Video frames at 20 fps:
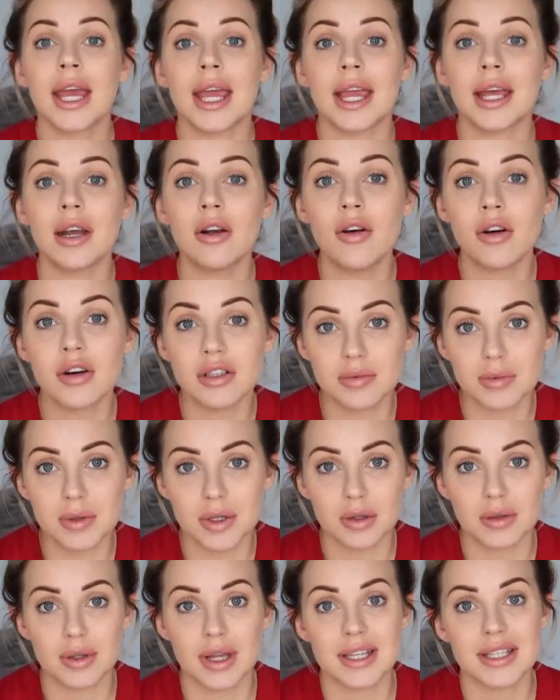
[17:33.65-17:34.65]
In
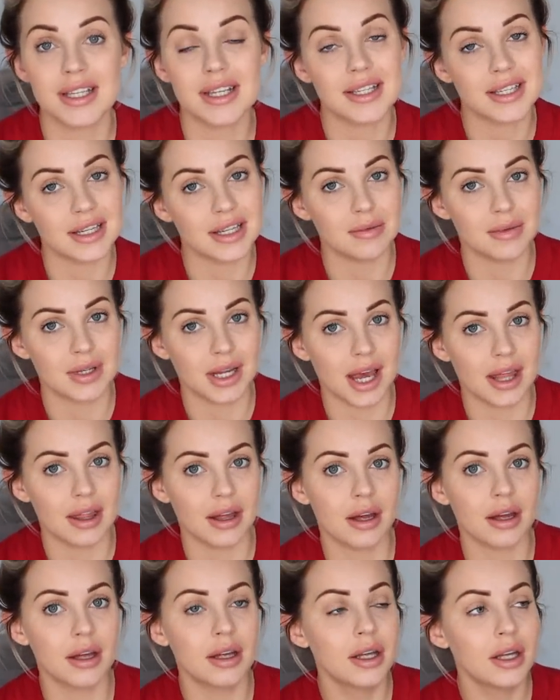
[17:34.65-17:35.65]
hospital, they did sleep
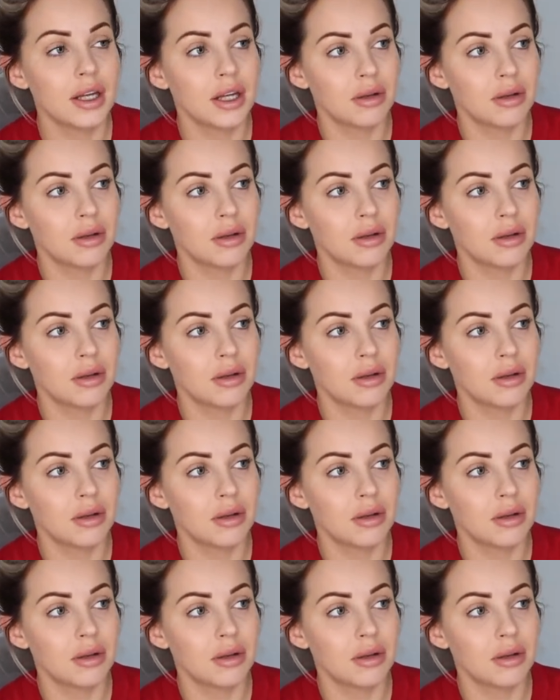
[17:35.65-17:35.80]
together,